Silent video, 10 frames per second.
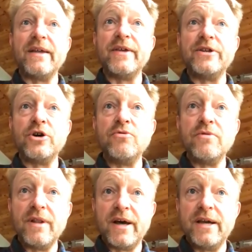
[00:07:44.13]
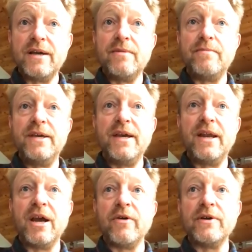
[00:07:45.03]
They don't like being in
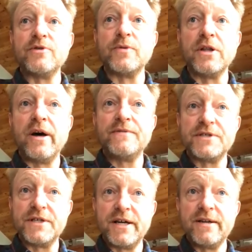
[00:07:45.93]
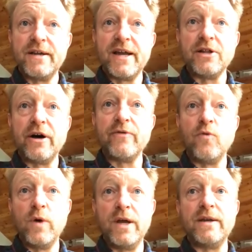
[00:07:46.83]
areas with a lot of sun and a lot of
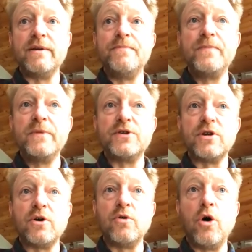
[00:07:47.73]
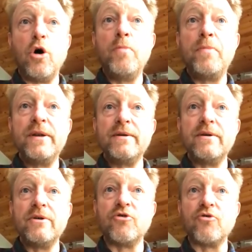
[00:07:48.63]
wind. So
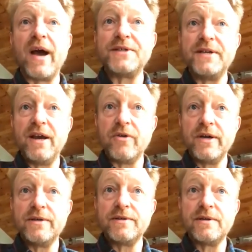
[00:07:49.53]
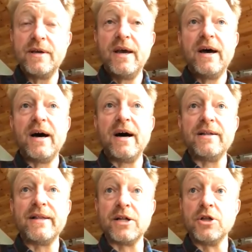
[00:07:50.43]
open grassy areas
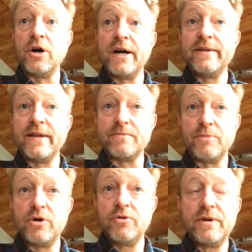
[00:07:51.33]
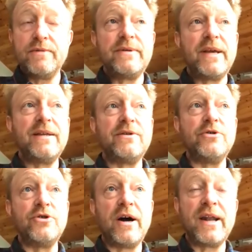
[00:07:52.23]
like a lawn that's mowed tend to
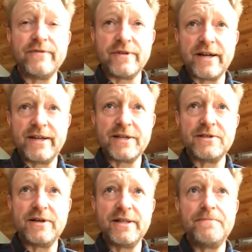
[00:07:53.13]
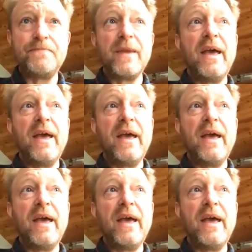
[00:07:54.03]
not have a lot of ticks on them.